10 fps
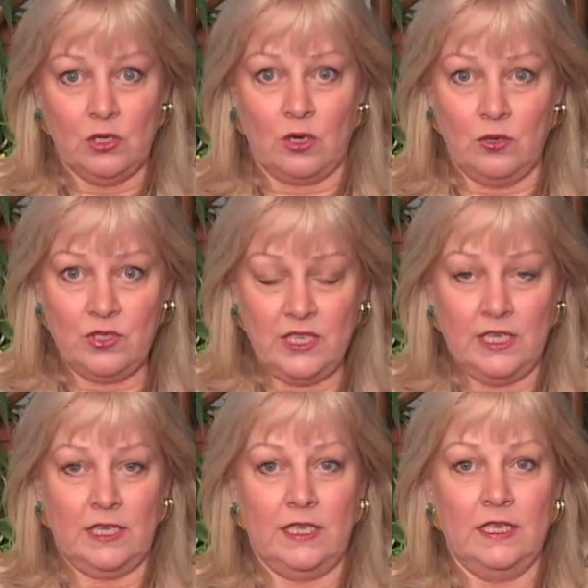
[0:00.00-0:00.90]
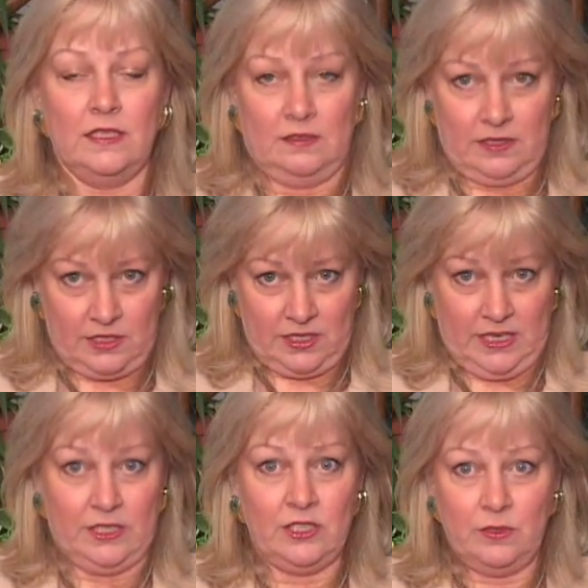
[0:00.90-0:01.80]
goes into
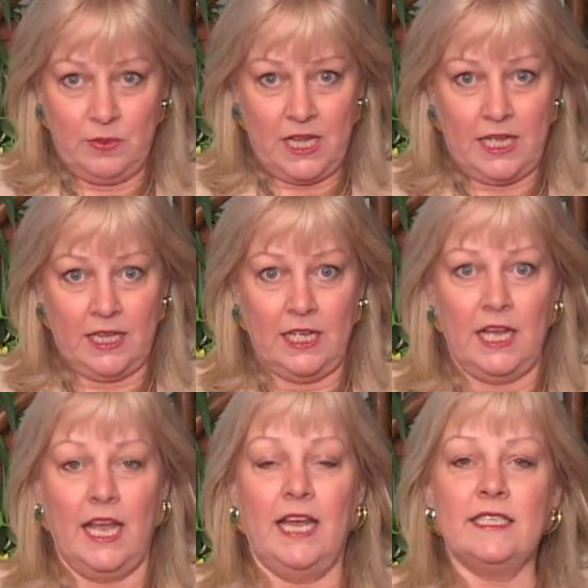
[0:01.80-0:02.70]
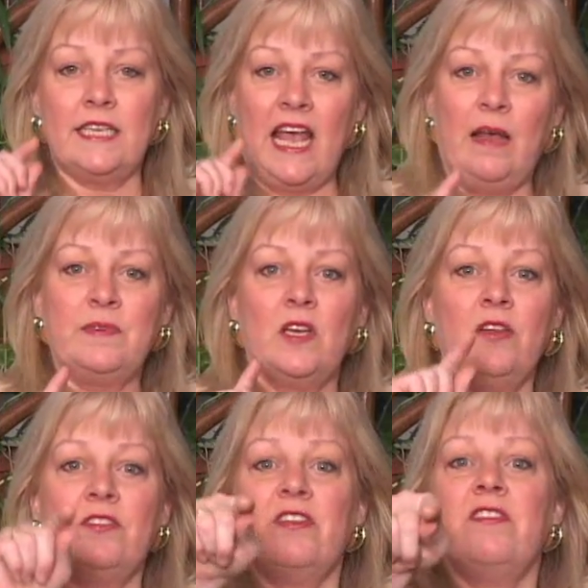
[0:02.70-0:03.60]
the play and taps
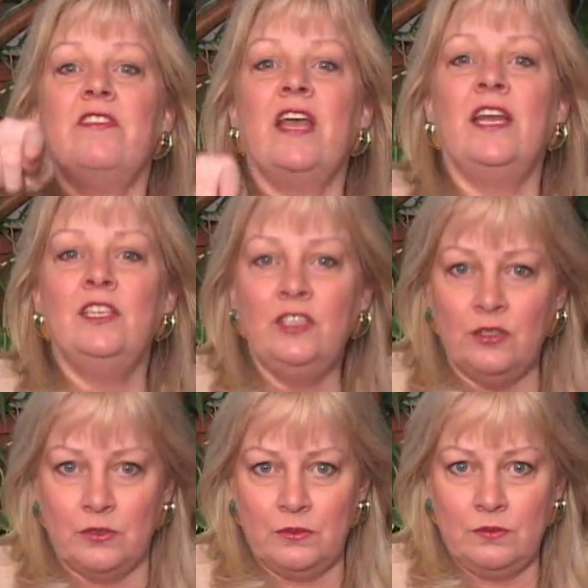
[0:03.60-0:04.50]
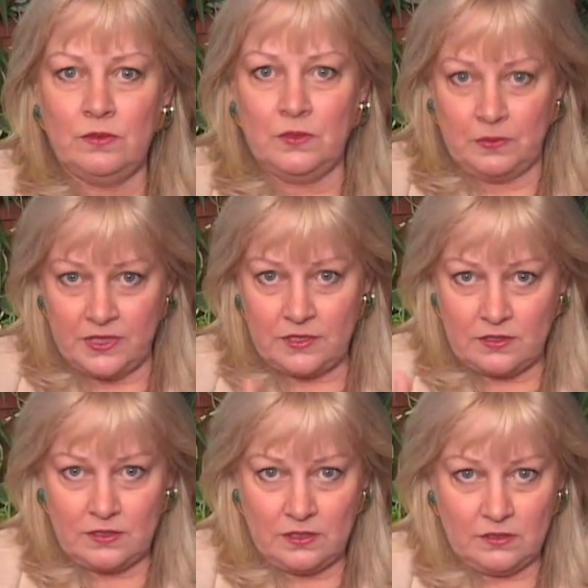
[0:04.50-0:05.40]
on the then you who
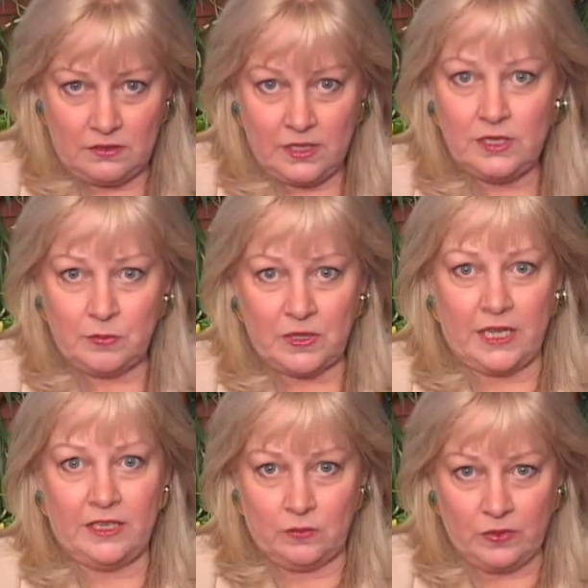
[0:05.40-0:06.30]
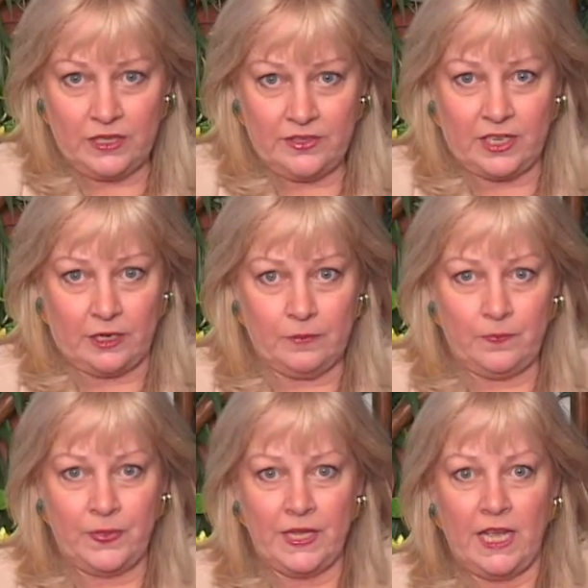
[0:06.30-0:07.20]
is in the play and really there,
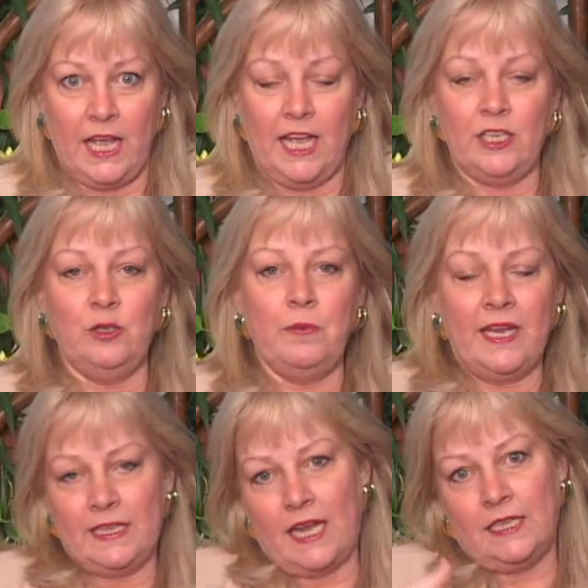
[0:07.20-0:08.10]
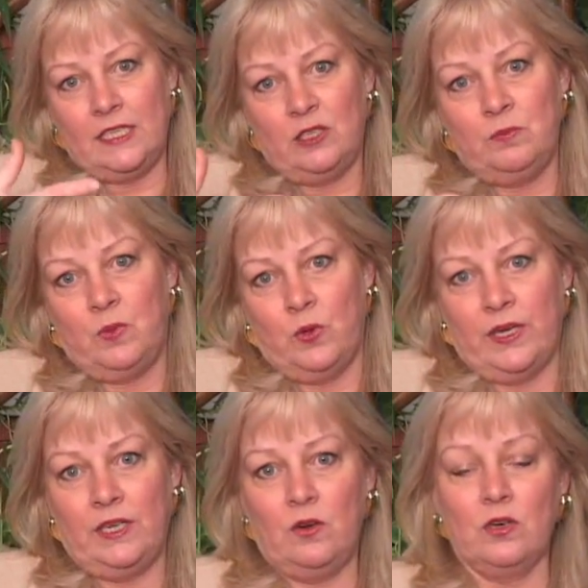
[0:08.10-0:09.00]
and you make that little
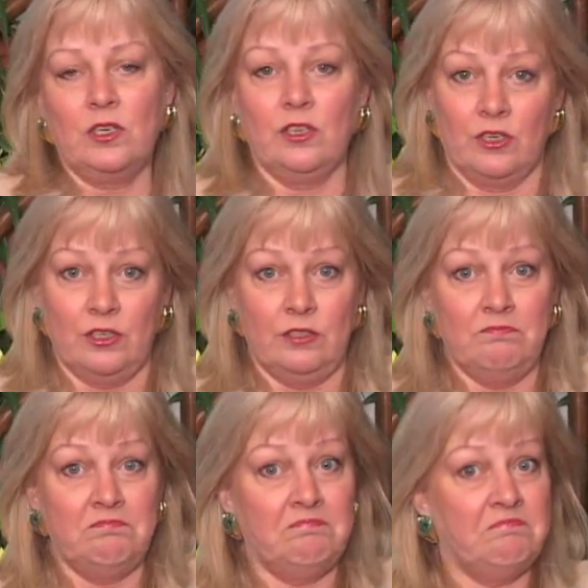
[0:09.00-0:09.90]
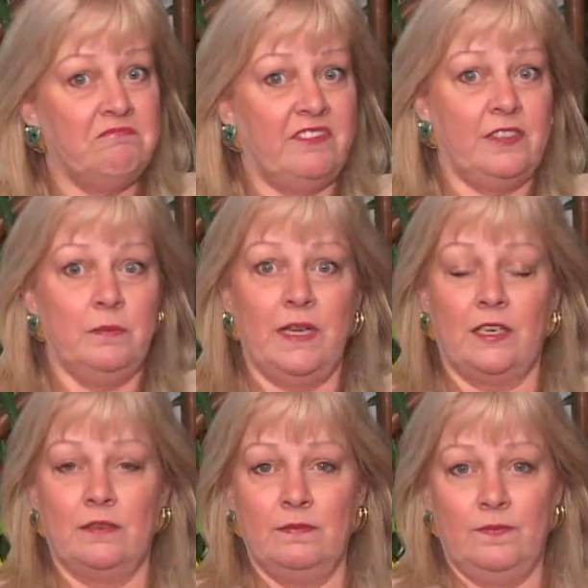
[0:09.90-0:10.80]
boy or girl feel better.